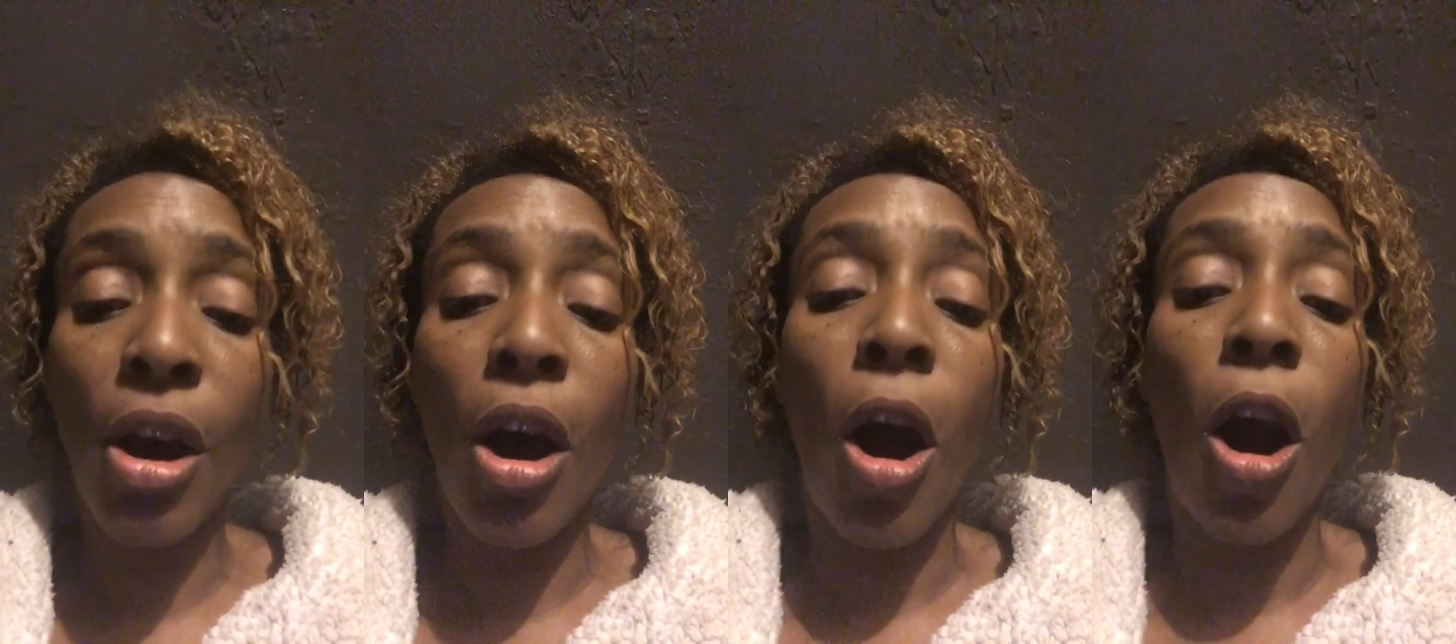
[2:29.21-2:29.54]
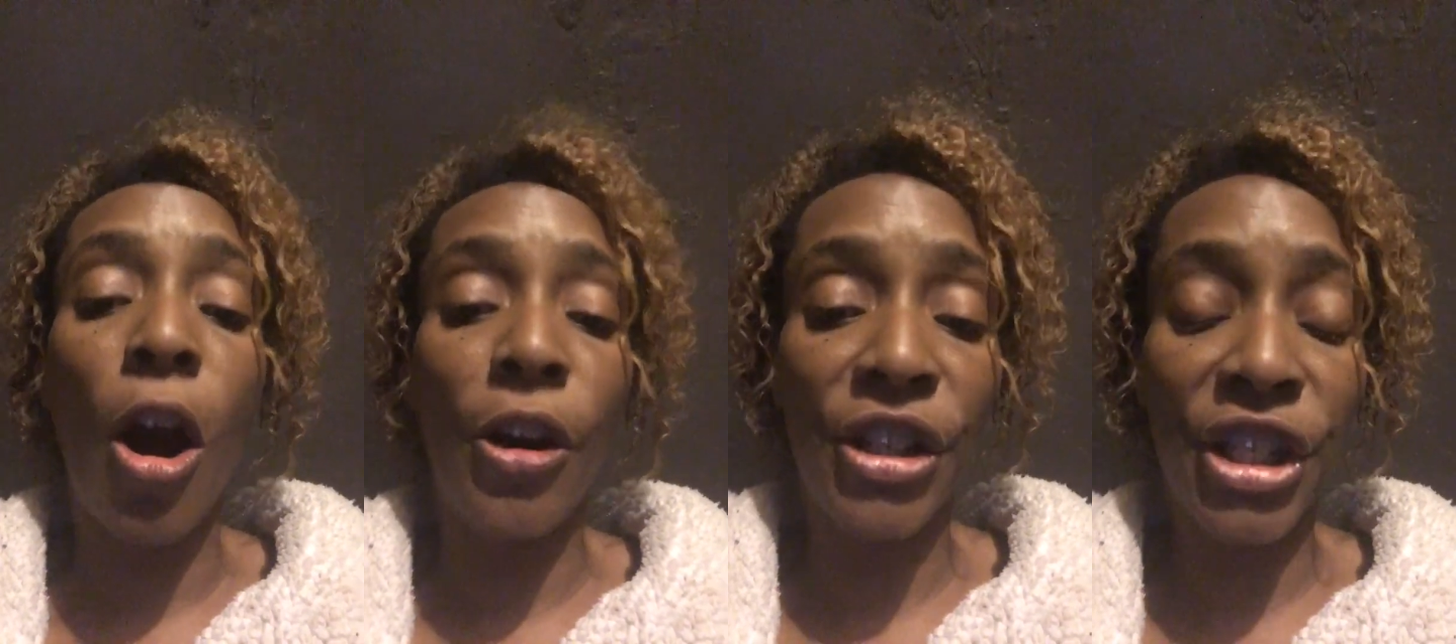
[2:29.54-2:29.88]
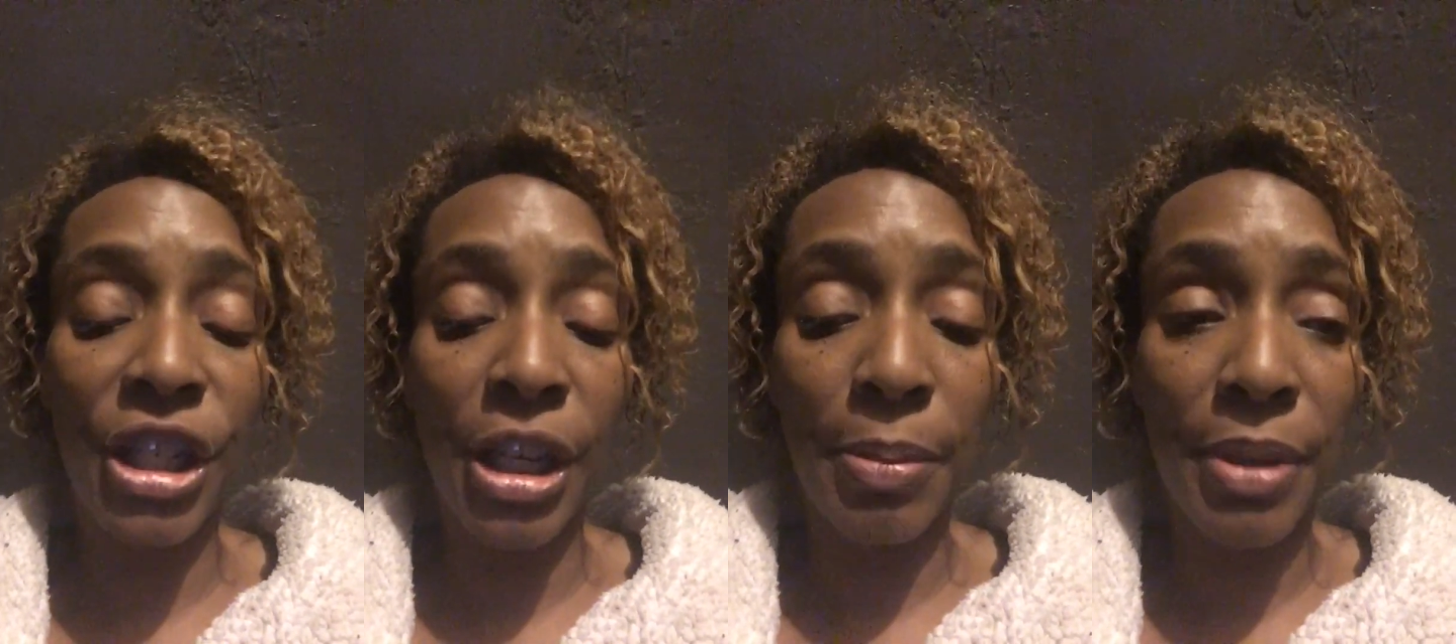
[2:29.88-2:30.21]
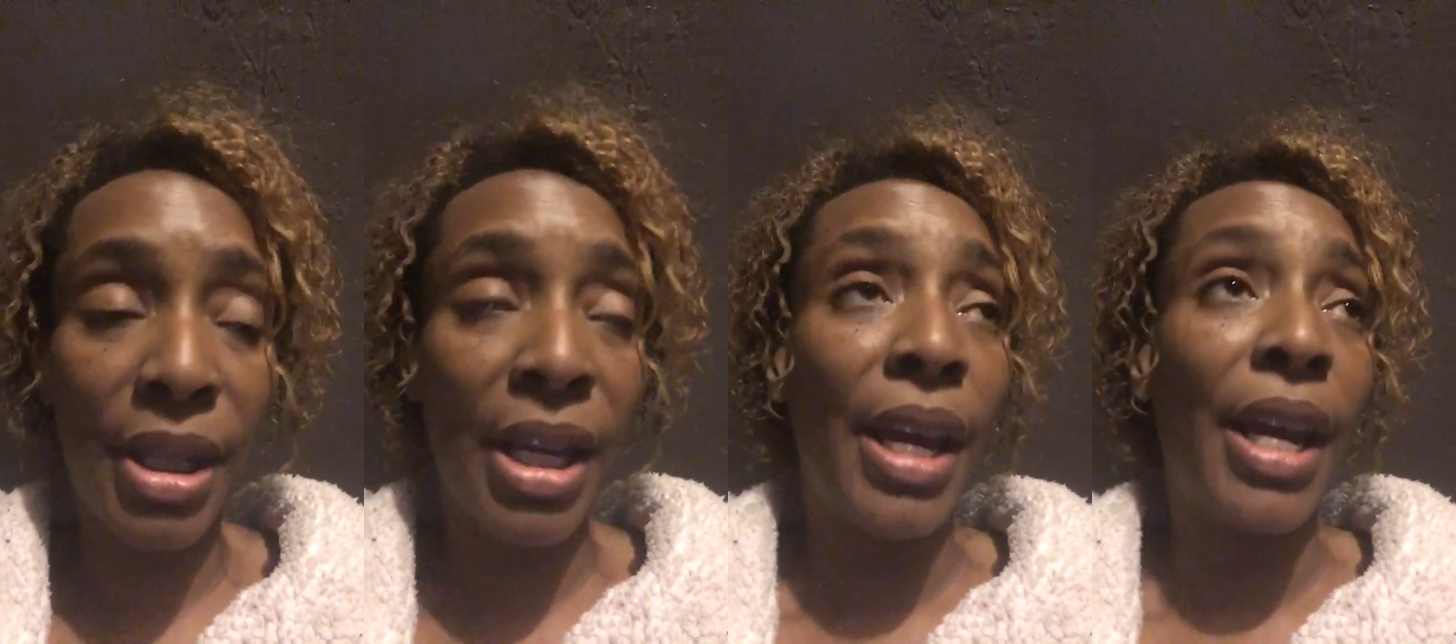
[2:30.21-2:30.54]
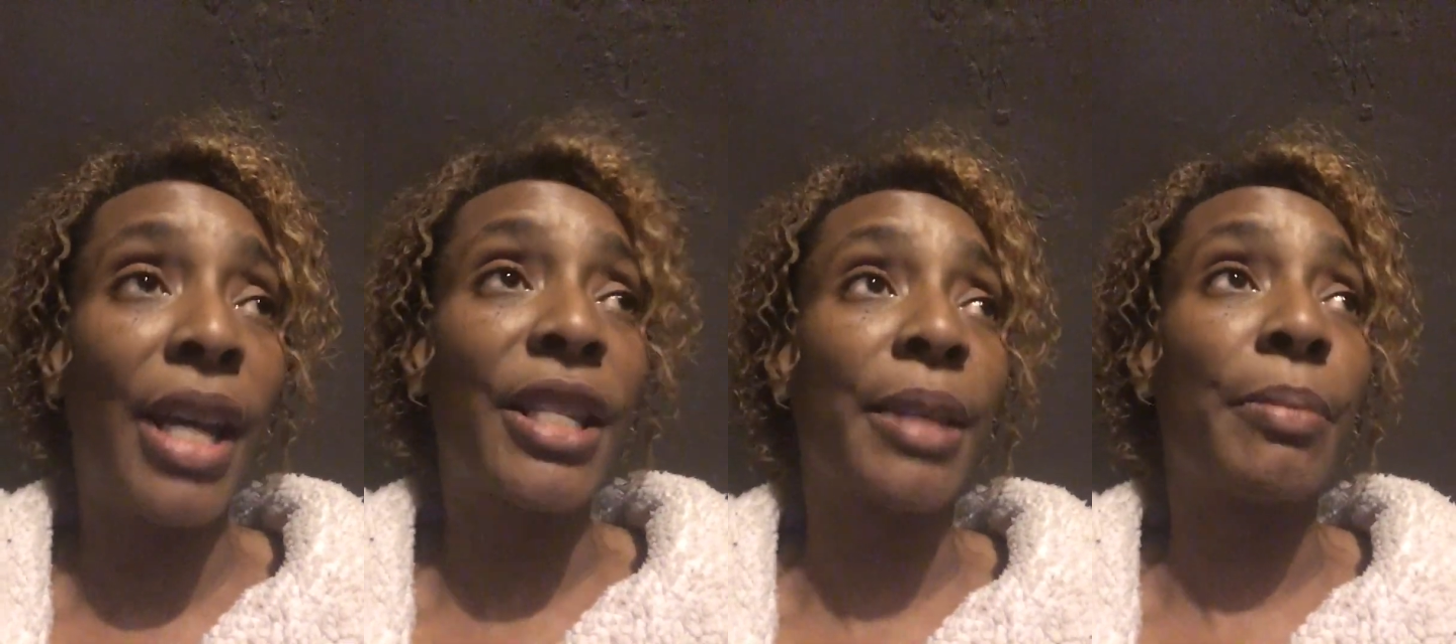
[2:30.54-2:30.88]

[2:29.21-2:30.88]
hardships and some